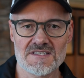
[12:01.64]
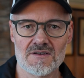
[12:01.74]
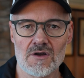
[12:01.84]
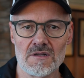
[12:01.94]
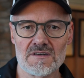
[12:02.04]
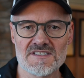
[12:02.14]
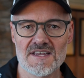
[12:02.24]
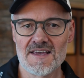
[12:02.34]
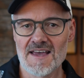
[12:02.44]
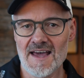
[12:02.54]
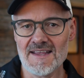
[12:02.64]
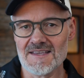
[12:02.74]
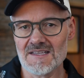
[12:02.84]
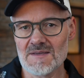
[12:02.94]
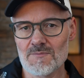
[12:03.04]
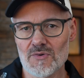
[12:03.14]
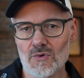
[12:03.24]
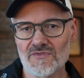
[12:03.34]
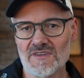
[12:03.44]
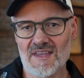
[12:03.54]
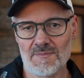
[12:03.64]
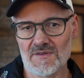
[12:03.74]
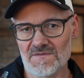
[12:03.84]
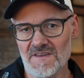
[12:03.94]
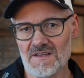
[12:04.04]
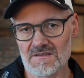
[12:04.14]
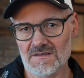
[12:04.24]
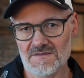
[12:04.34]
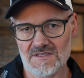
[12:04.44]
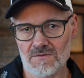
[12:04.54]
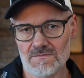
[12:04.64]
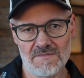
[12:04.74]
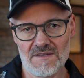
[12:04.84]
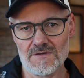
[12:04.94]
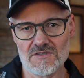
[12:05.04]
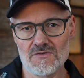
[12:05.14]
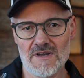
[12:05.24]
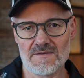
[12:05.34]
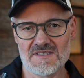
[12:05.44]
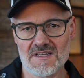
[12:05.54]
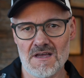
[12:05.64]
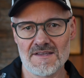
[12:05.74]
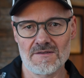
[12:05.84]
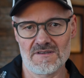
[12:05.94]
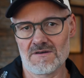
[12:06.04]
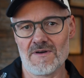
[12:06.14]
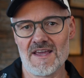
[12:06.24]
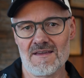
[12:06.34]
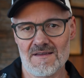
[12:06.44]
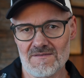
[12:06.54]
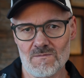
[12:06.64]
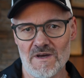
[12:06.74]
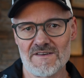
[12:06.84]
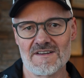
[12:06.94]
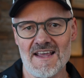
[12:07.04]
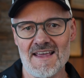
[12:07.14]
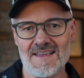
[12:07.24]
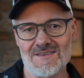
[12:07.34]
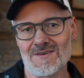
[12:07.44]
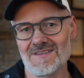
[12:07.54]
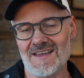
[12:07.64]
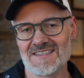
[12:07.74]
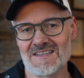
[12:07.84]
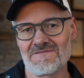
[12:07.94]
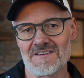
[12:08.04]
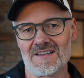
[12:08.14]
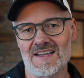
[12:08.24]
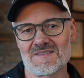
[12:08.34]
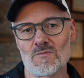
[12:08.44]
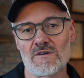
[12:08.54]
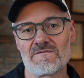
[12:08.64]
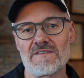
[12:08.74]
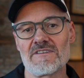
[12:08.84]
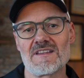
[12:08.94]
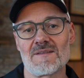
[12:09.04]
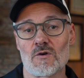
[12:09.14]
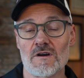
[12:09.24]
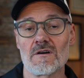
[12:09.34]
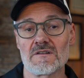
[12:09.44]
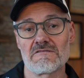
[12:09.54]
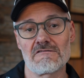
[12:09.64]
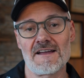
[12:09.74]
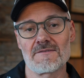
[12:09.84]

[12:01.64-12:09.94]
and colors, and it can improve the depth of field. So if you shoot outside on a gray weather day, you can actually feel that it's more vivid and more color around.